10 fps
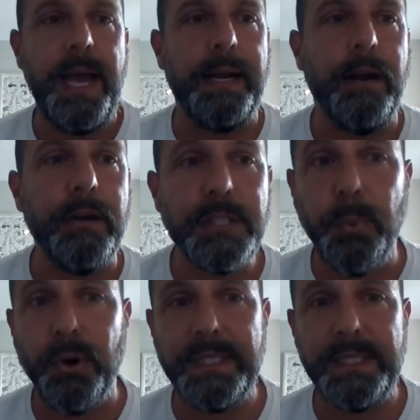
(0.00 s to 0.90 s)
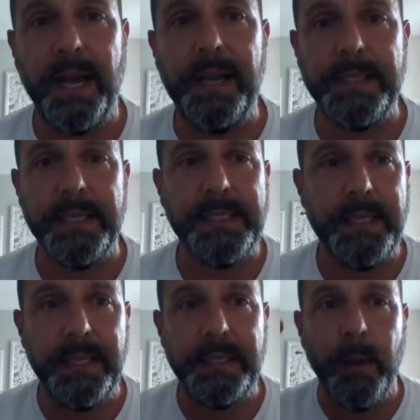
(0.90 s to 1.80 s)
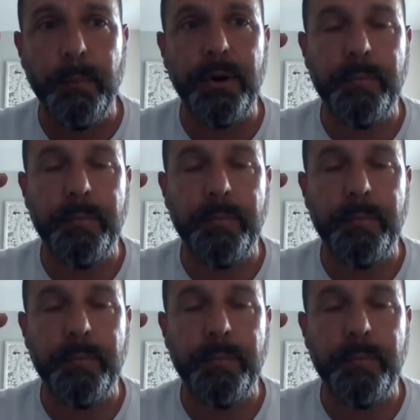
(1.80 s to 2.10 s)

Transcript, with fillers: And our sports scientists and the number